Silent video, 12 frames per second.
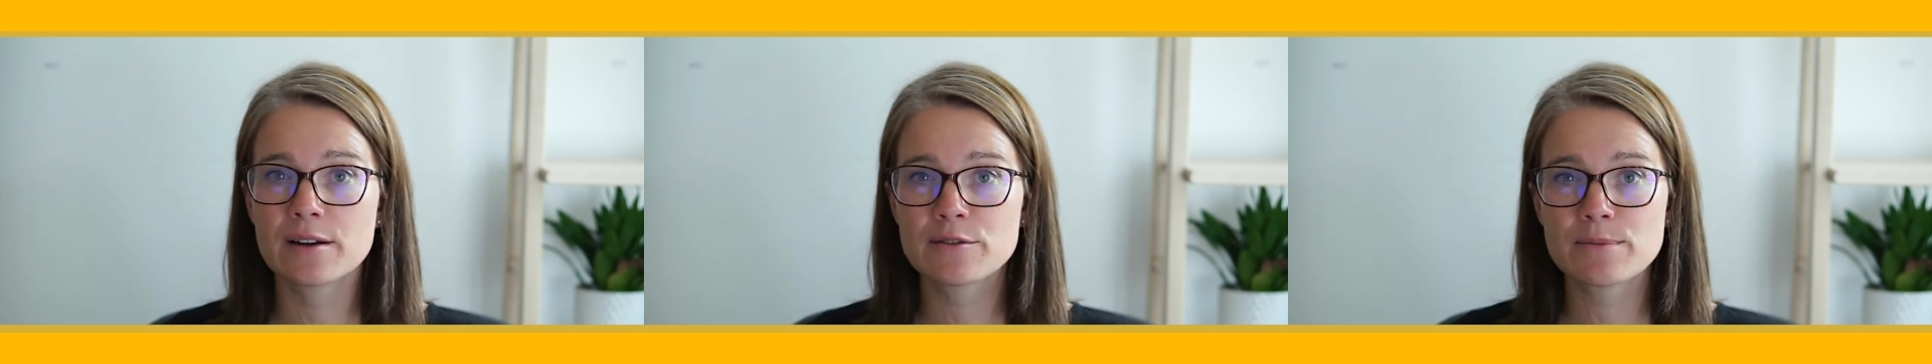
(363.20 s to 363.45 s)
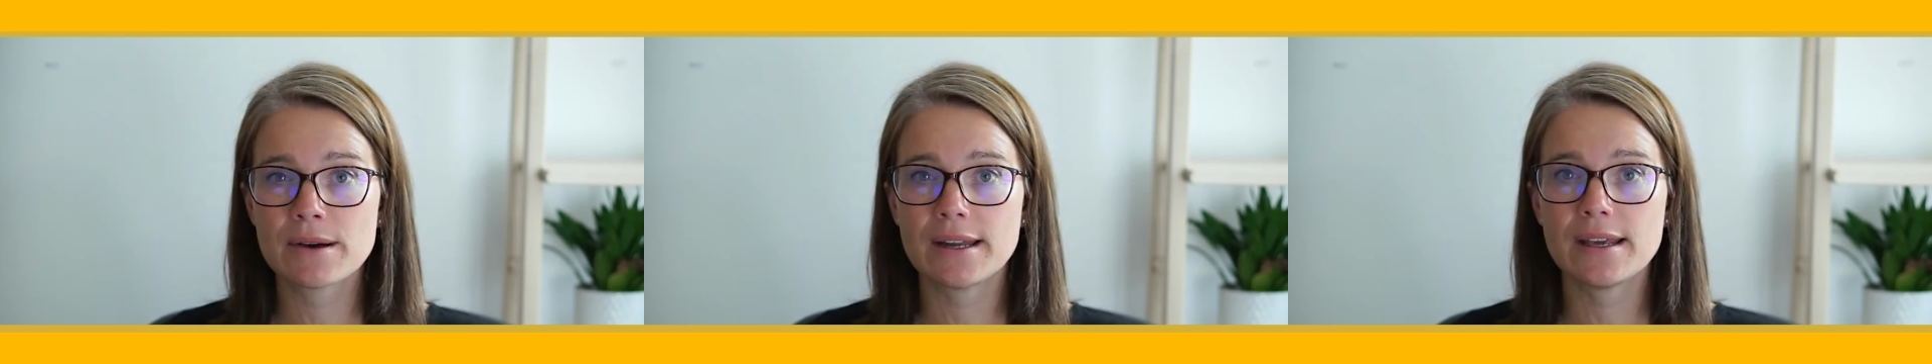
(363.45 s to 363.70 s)

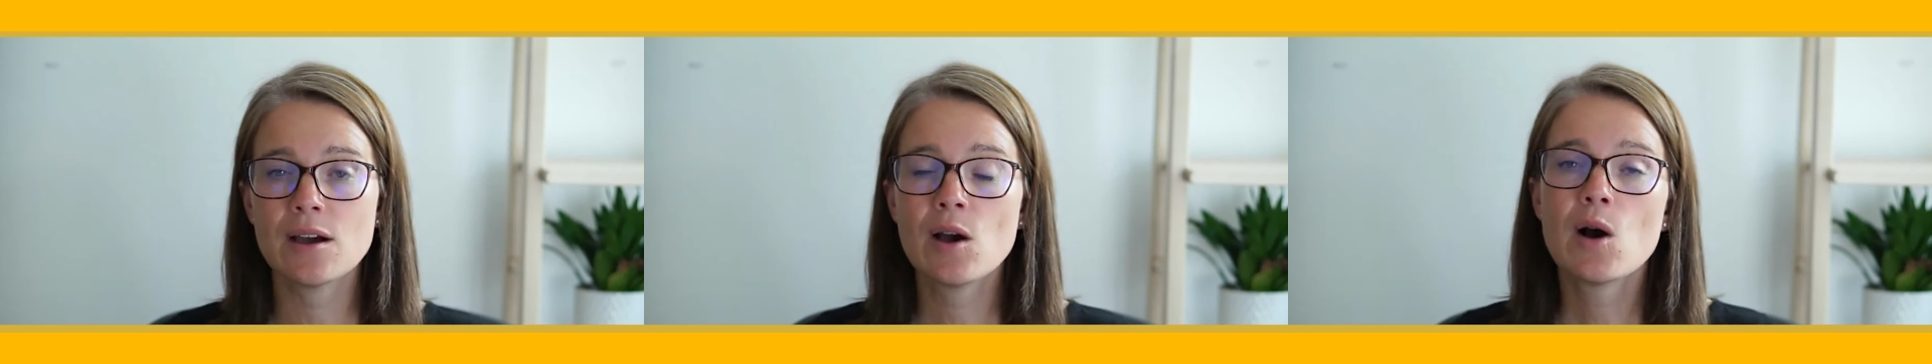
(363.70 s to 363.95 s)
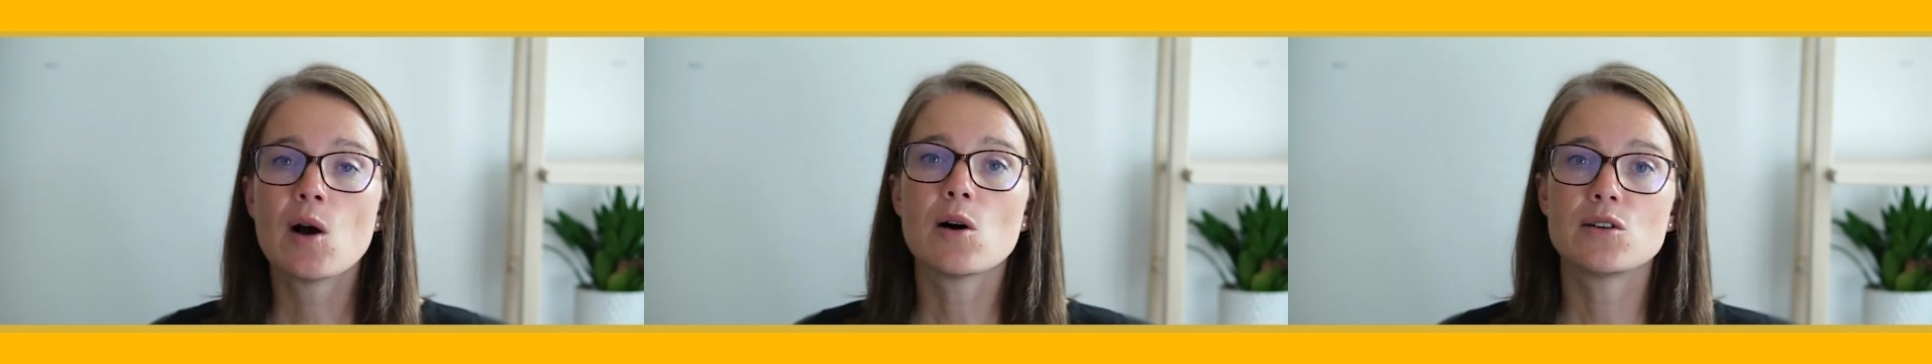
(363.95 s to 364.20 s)
of money
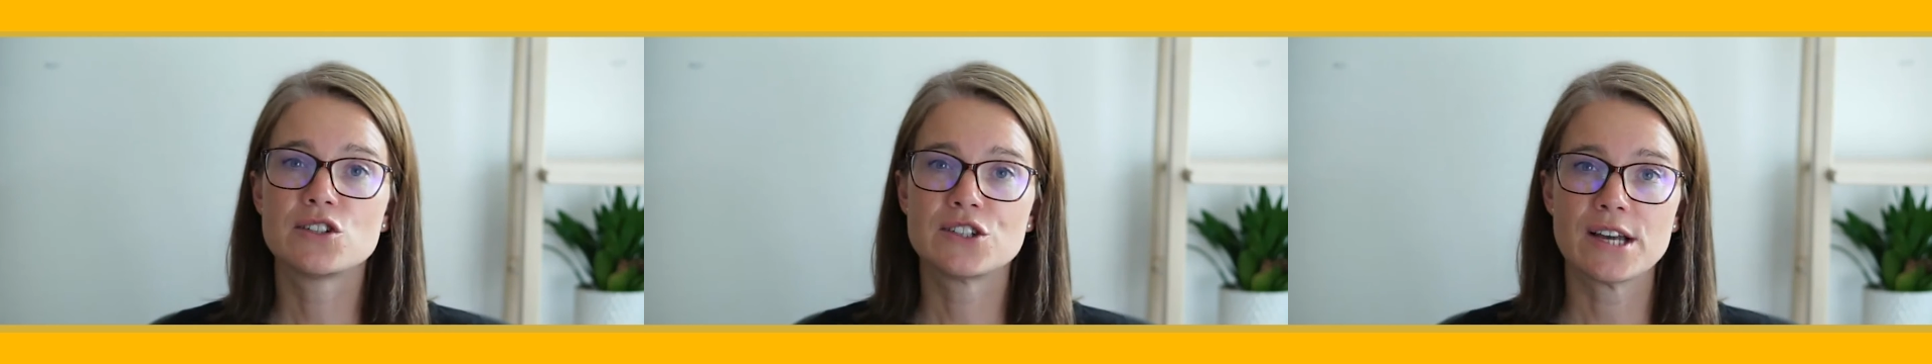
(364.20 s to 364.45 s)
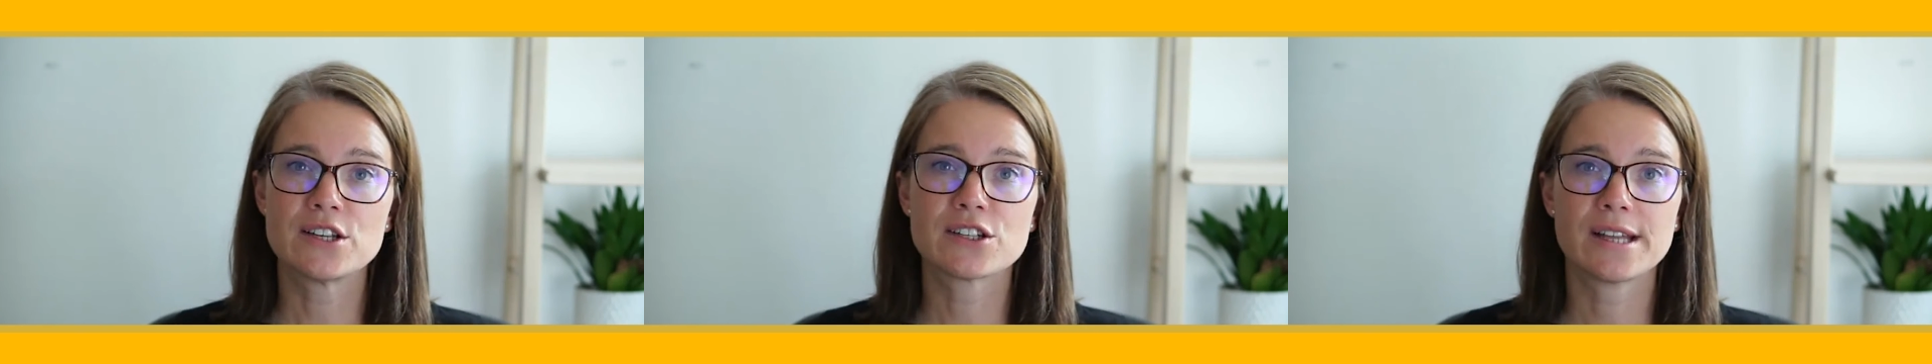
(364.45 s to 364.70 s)
on
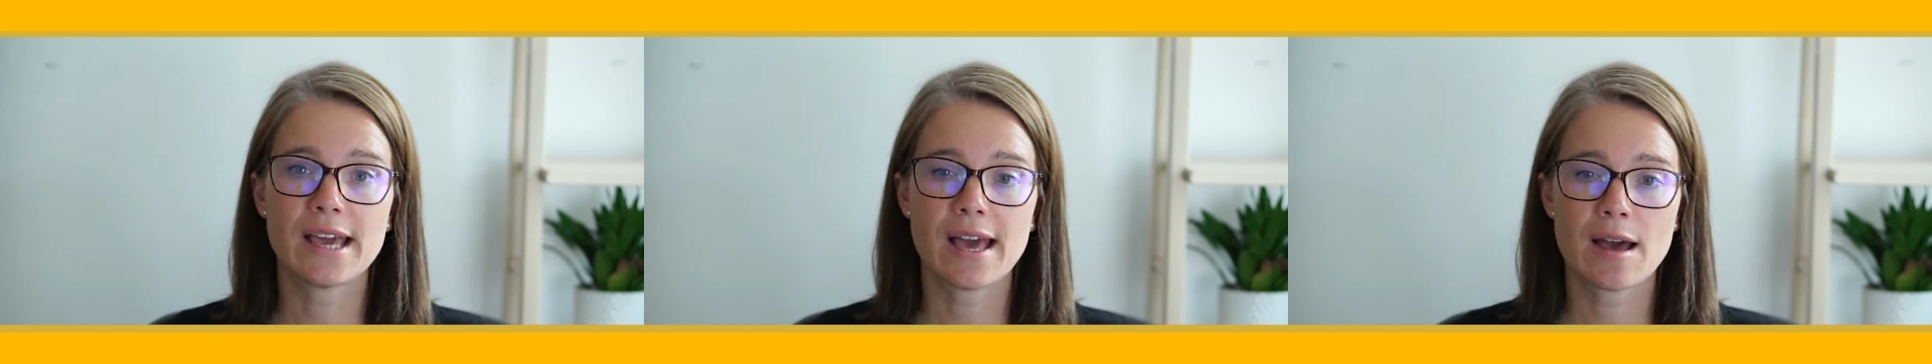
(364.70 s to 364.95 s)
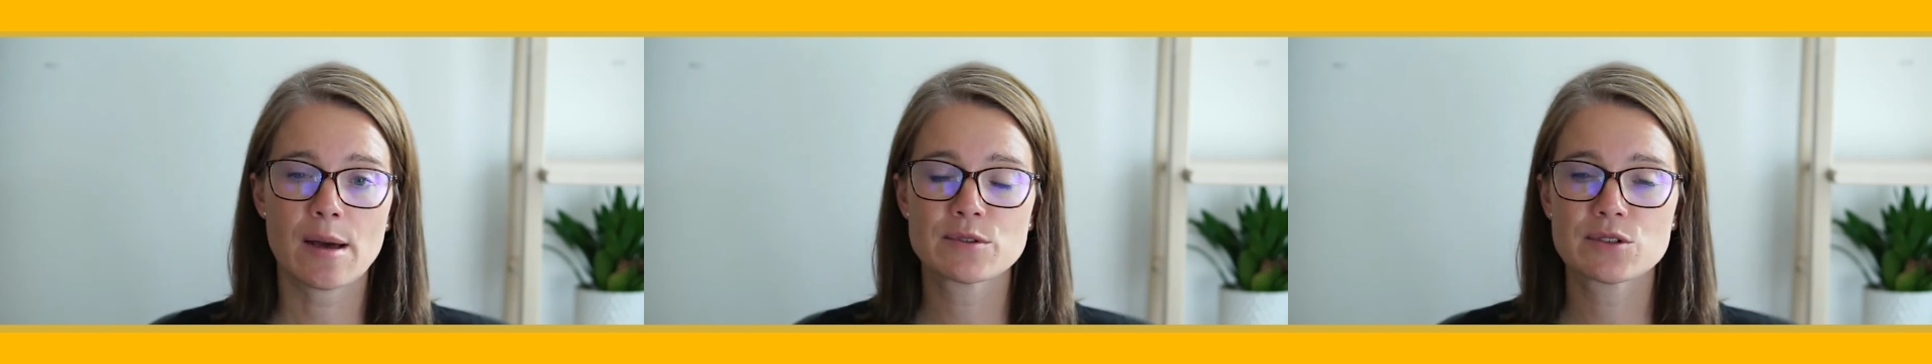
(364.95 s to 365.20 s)
scheduling
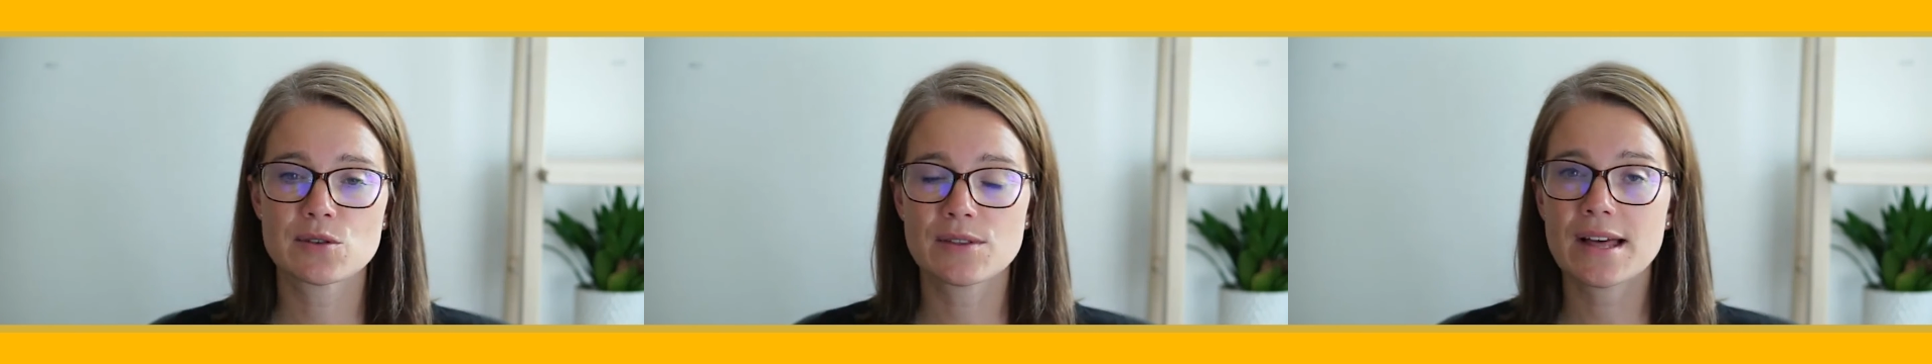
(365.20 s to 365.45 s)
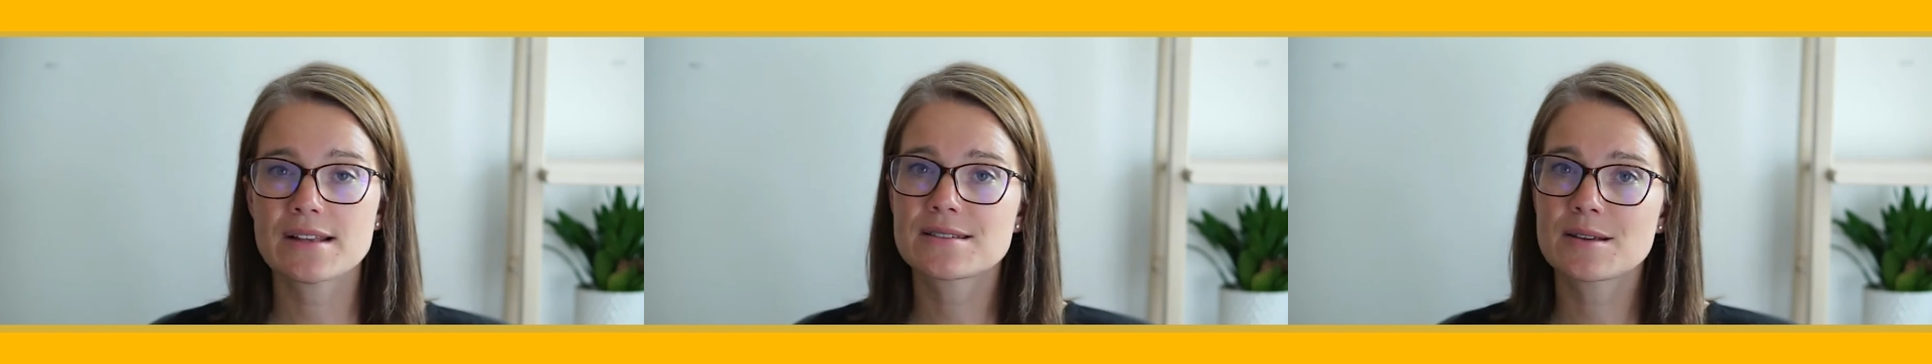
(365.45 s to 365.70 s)
apps. So
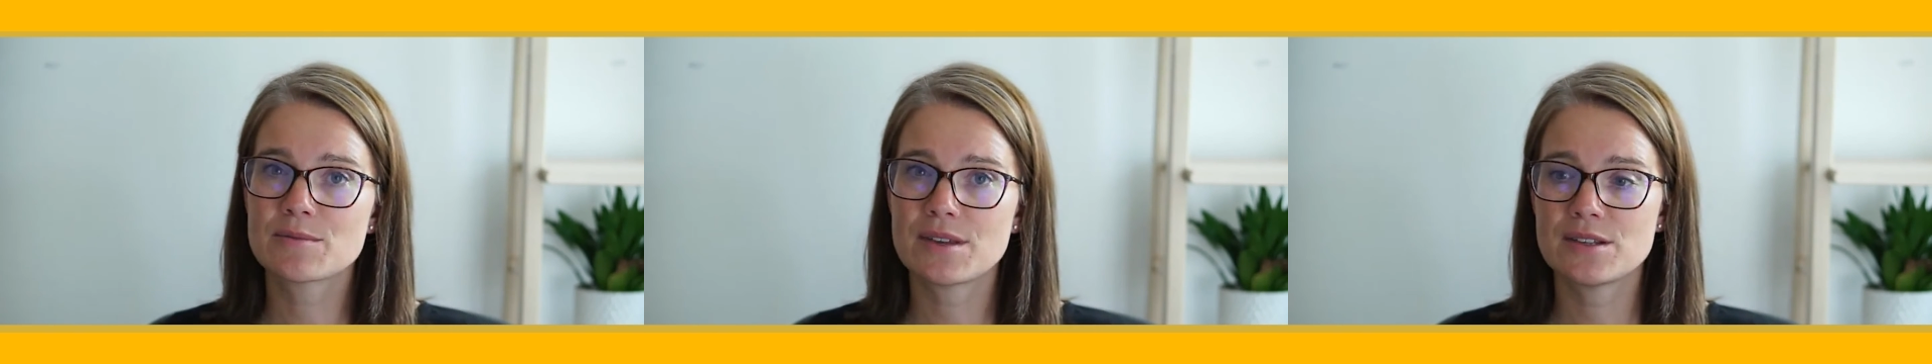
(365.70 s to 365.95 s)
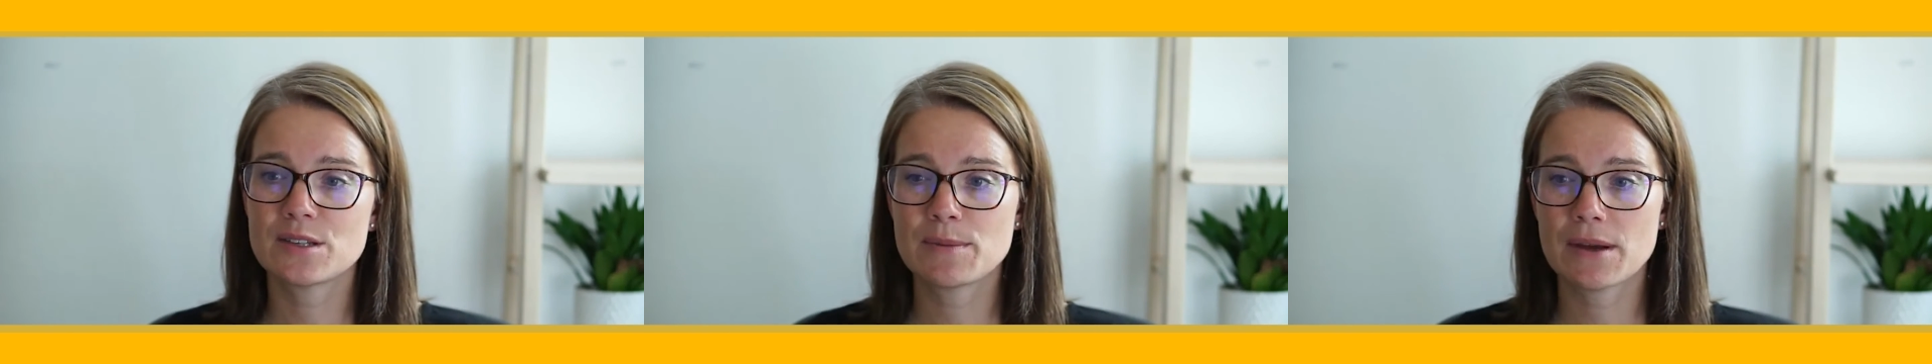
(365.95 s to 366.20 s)
that's
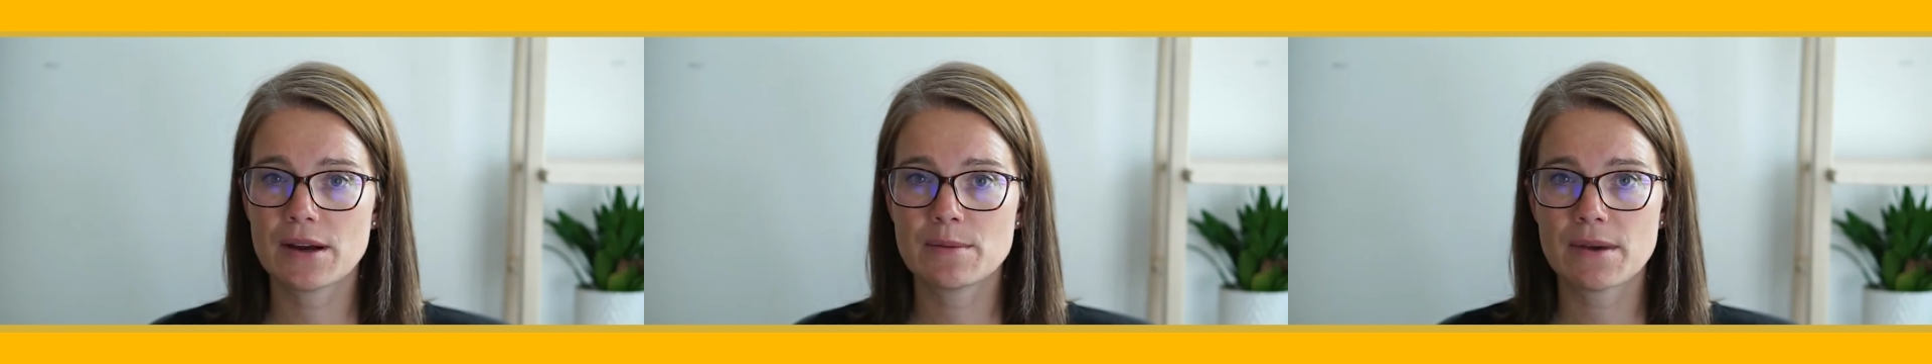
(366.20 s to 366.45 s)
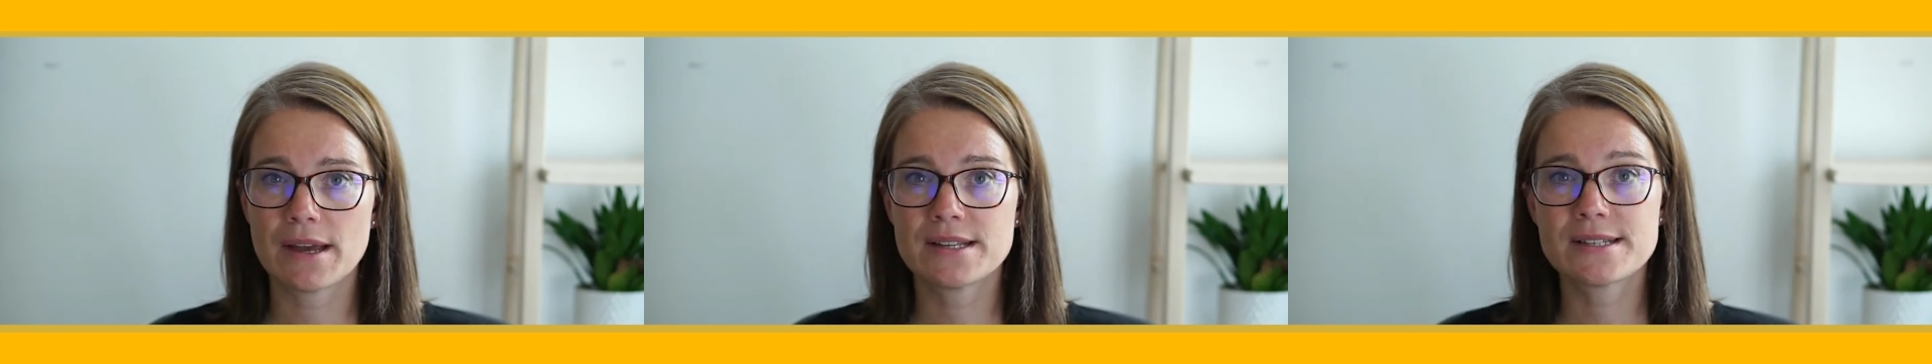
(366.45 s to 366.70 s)
something to bear
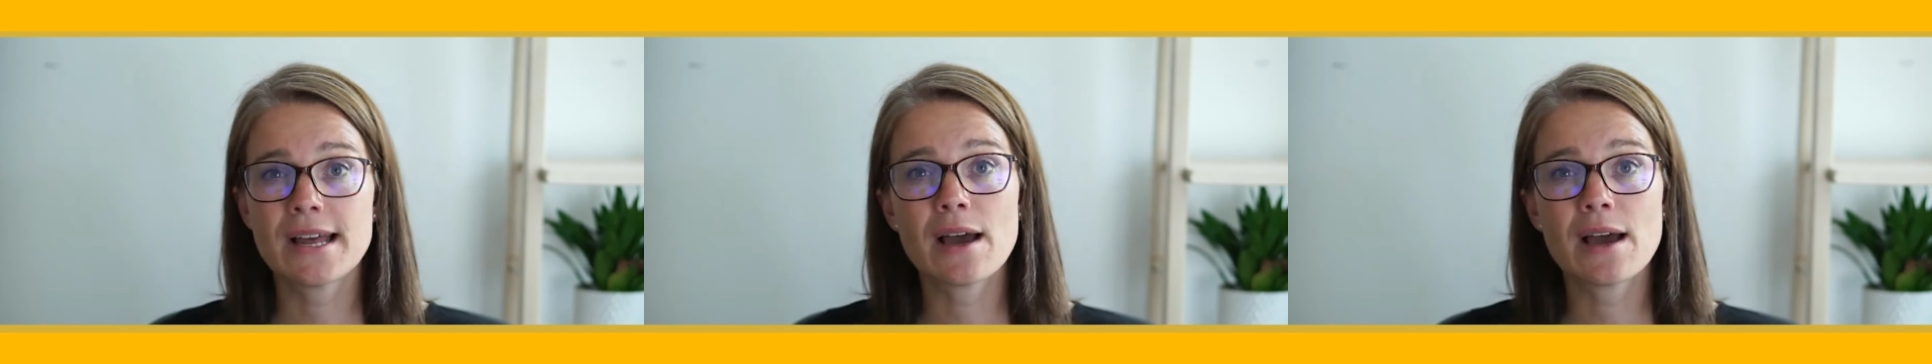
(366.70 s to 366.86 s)
in mind.